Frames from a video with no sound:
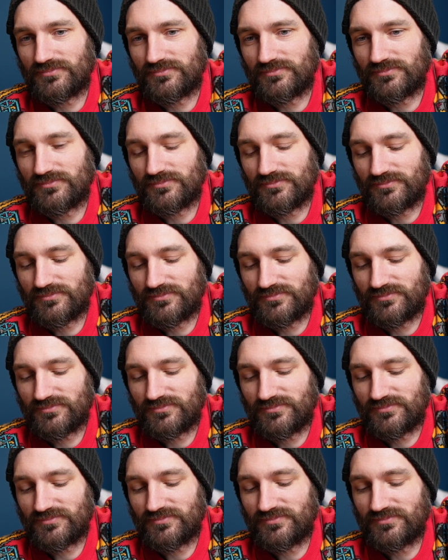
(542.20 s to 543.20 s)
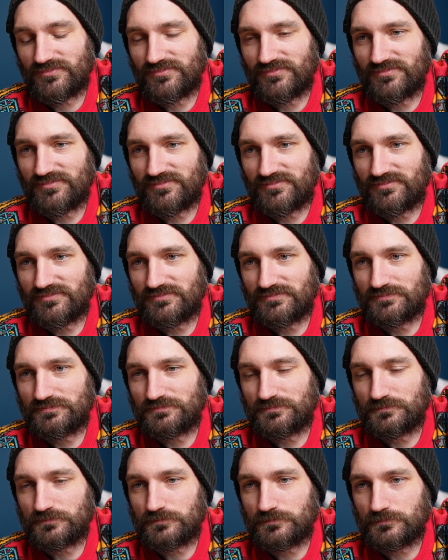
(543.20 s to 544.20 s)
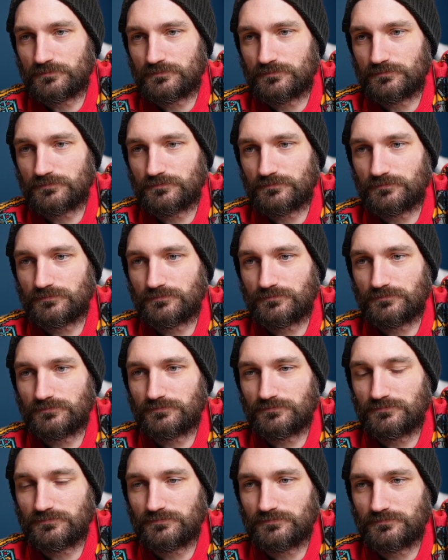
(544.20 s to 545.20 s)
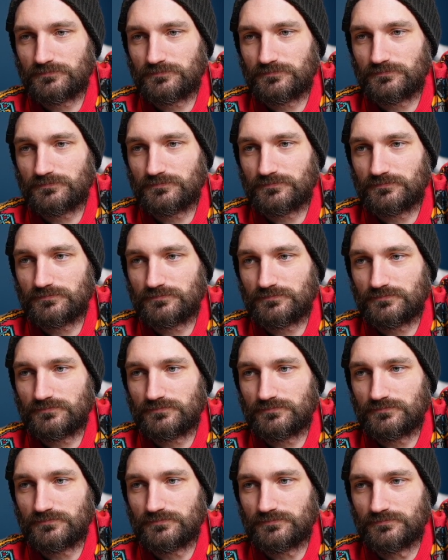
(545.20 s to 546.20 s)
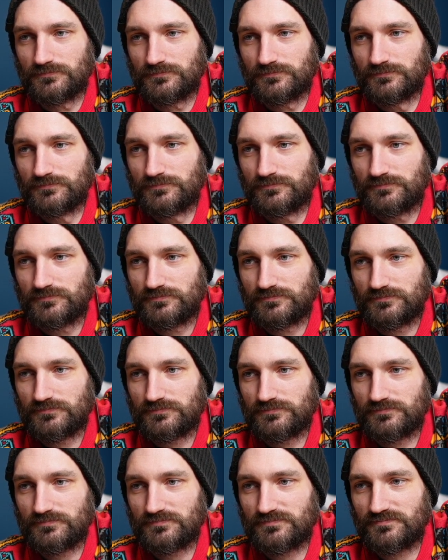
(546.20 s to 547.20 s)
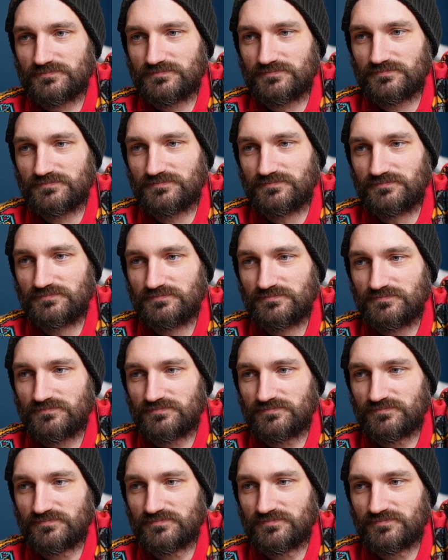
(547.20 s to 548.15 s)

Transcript: [no speech]